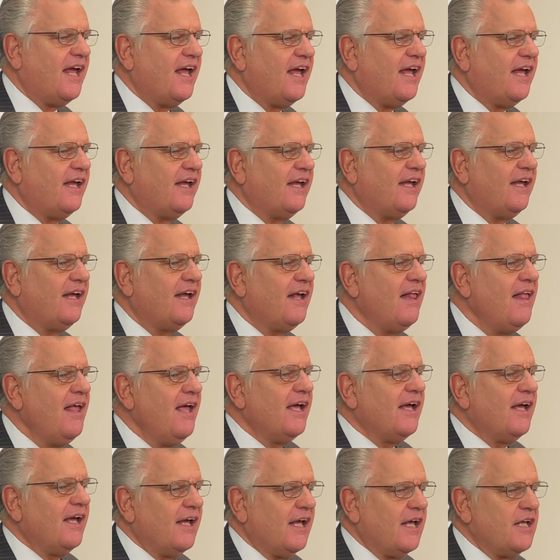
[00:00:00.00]

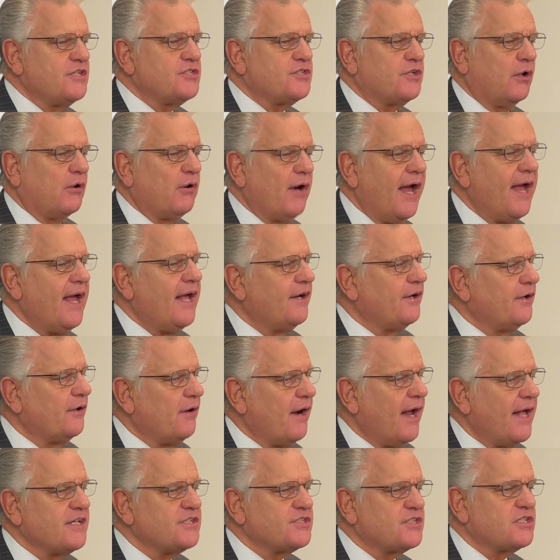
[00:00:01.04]
He's the
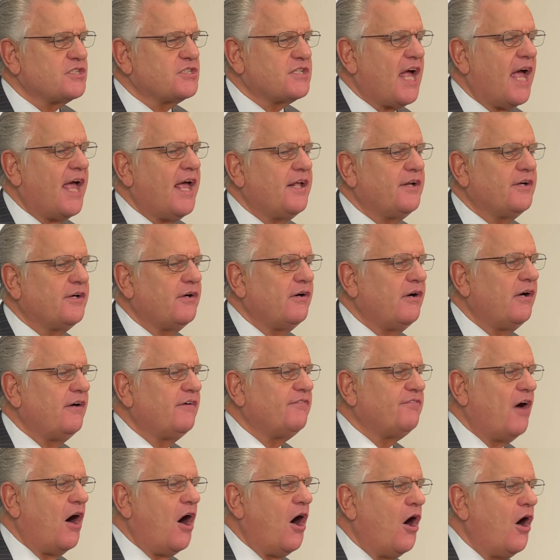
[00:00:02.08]
greater and sustainer
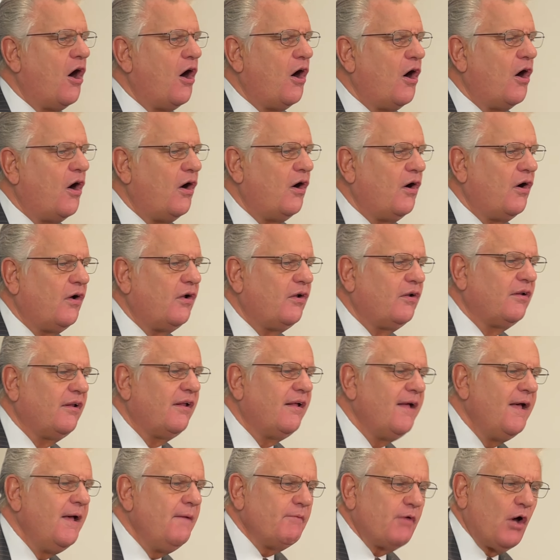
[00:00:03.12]
of all.
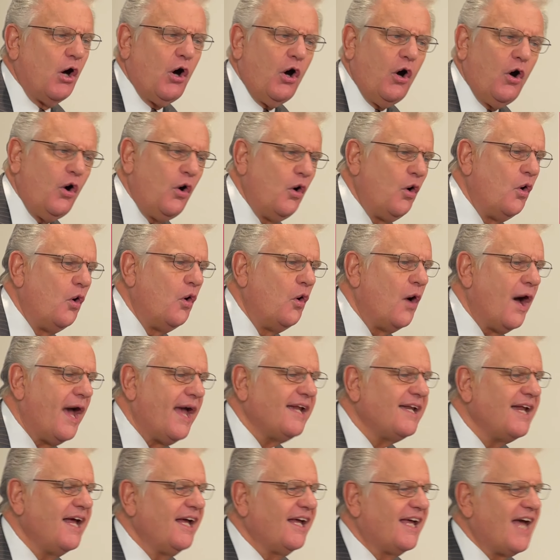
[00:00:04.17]
Oh,
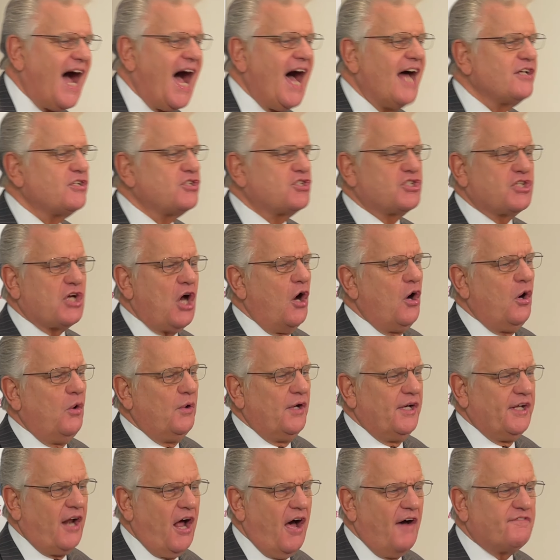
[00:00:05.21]
ain't God
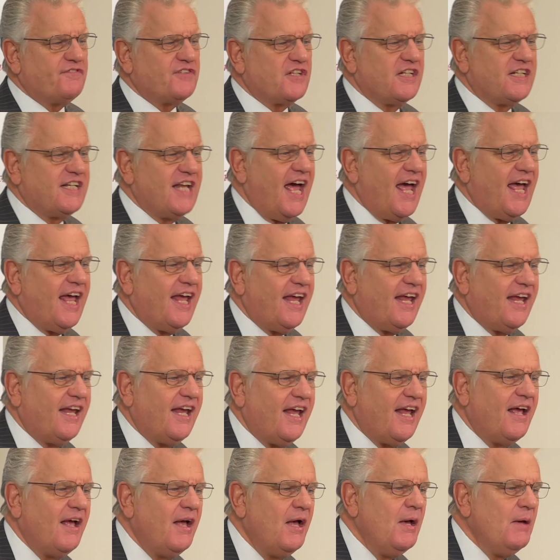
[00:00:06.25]
showing off today?
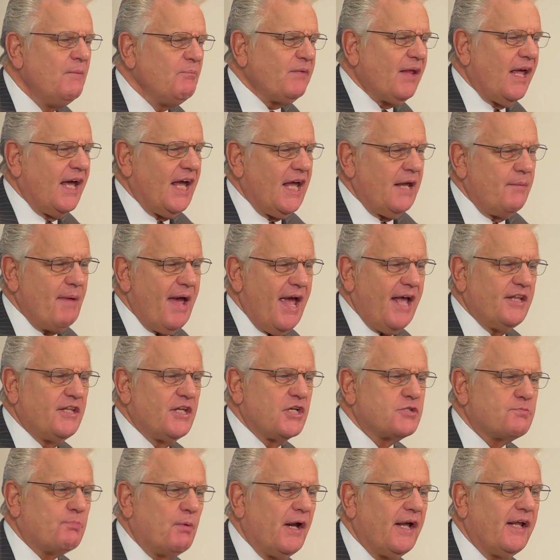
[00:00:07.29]
He made
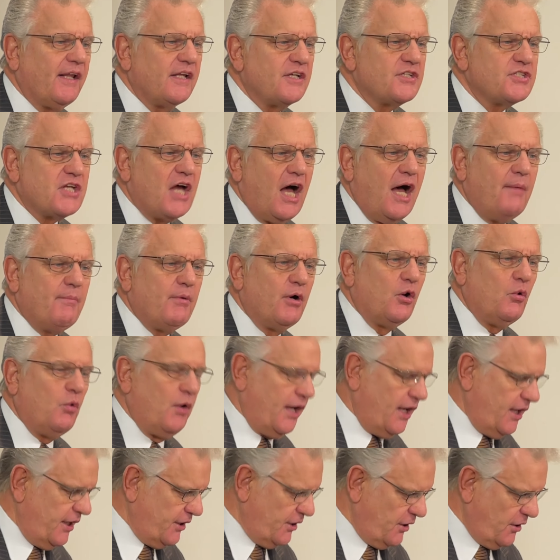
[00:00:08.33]
the spring, the summer,
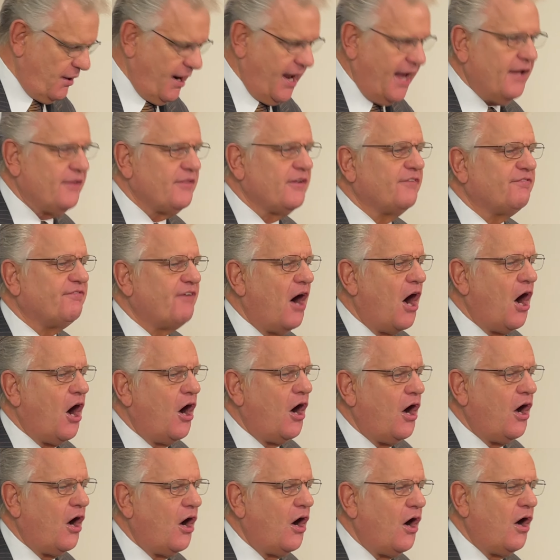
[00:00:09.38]
winter, and the
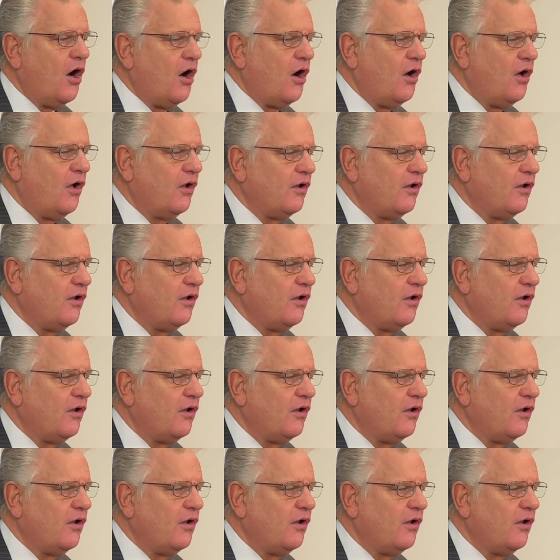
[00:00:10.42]
fall.